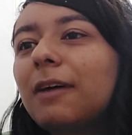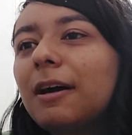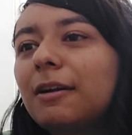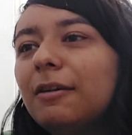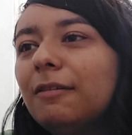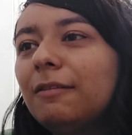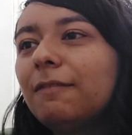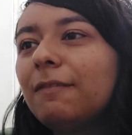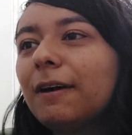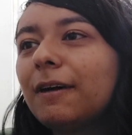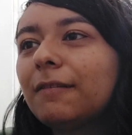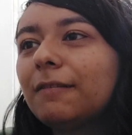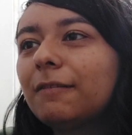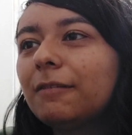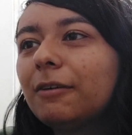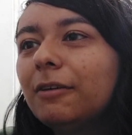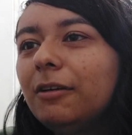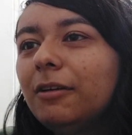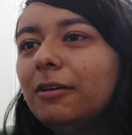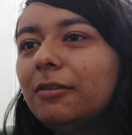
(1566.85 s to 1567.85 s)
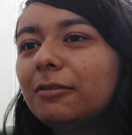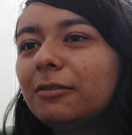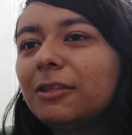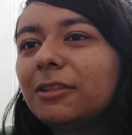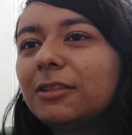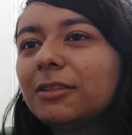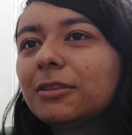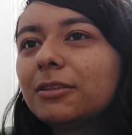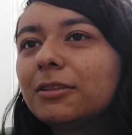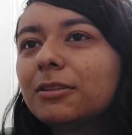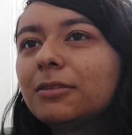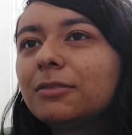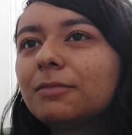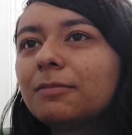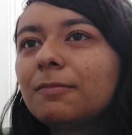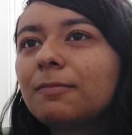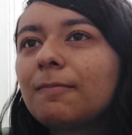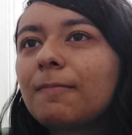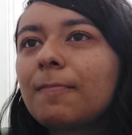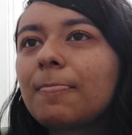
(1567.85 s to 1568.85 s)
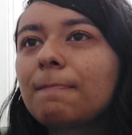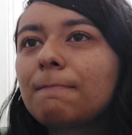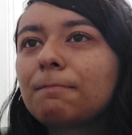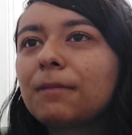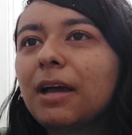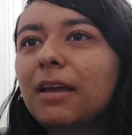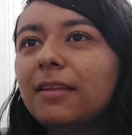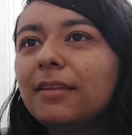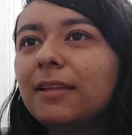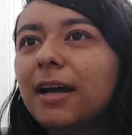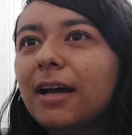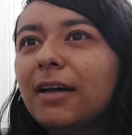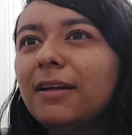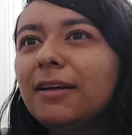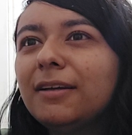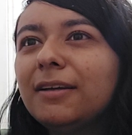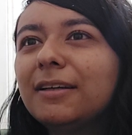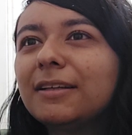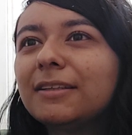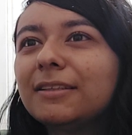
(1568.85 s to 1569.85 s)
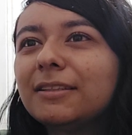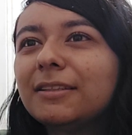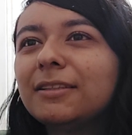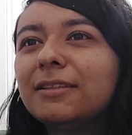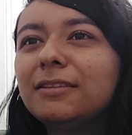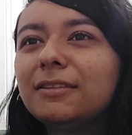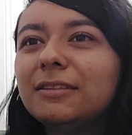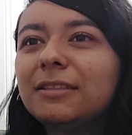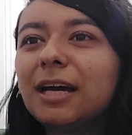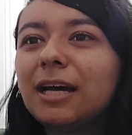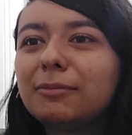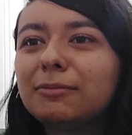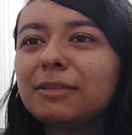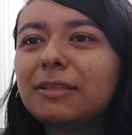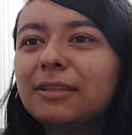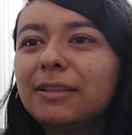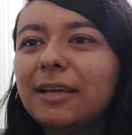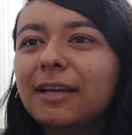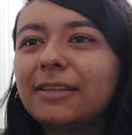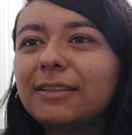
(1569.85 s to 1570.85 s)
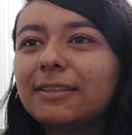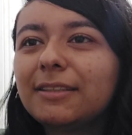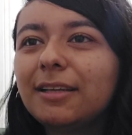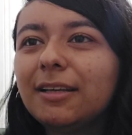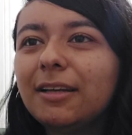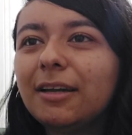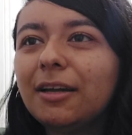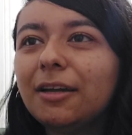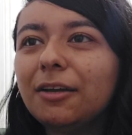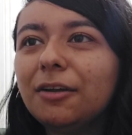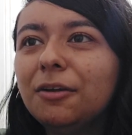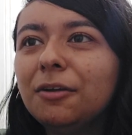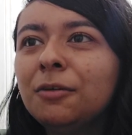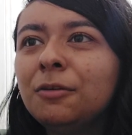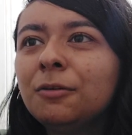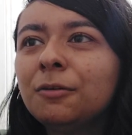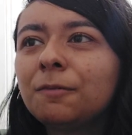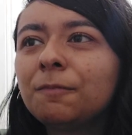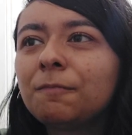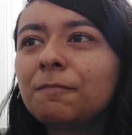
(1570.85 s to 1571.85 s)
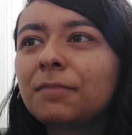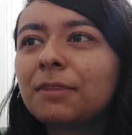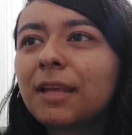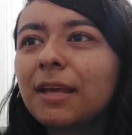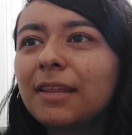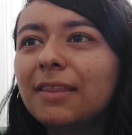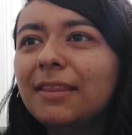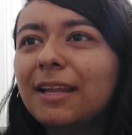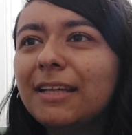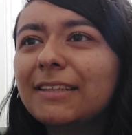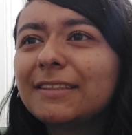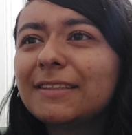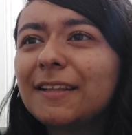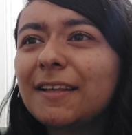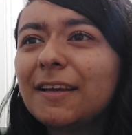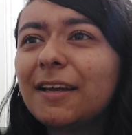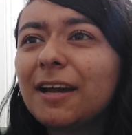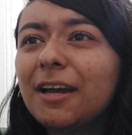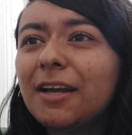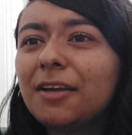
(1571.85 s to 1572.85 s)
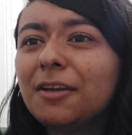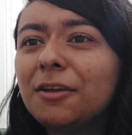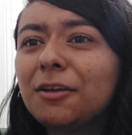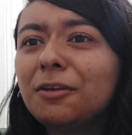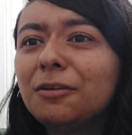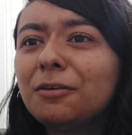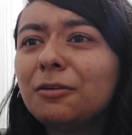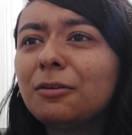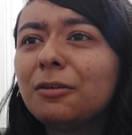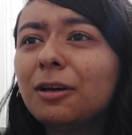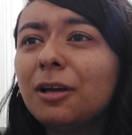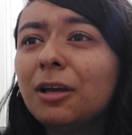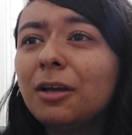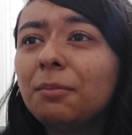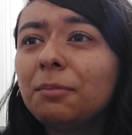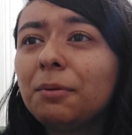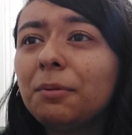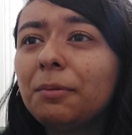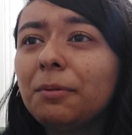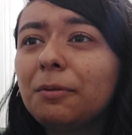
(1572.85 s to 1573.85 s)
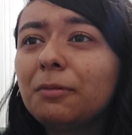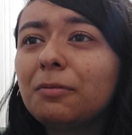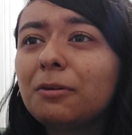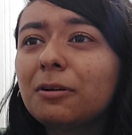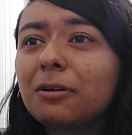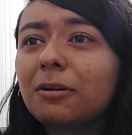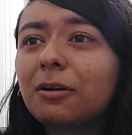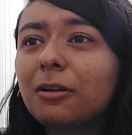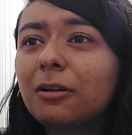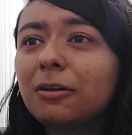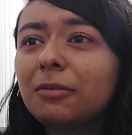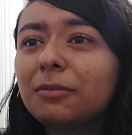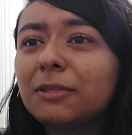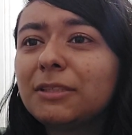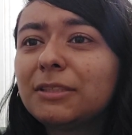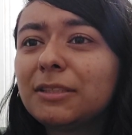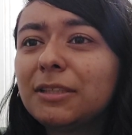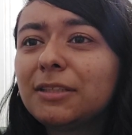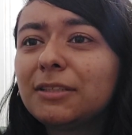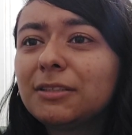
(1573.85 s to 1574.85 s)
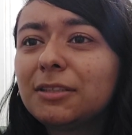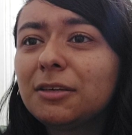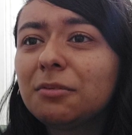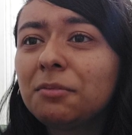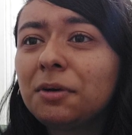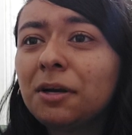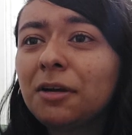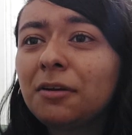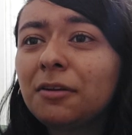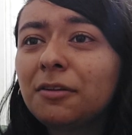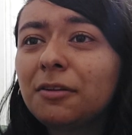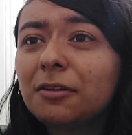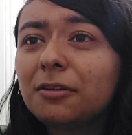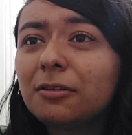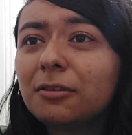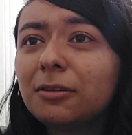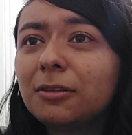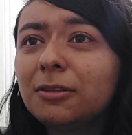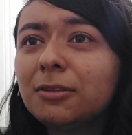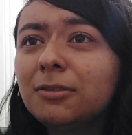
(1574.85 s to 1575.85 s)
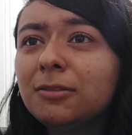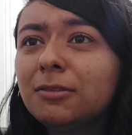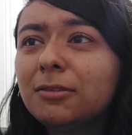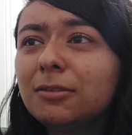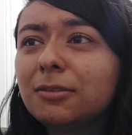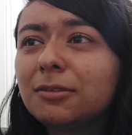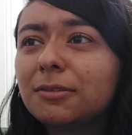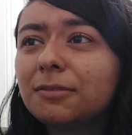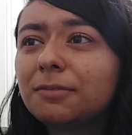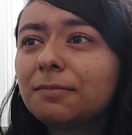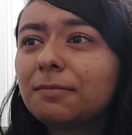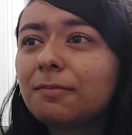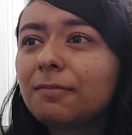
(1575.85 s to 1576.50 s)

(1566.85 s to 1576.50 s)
I don't fight for any reason. I died like a gazillion times and next thing I knew, next thing I knew, people were calling me Chainsaw Man on their own.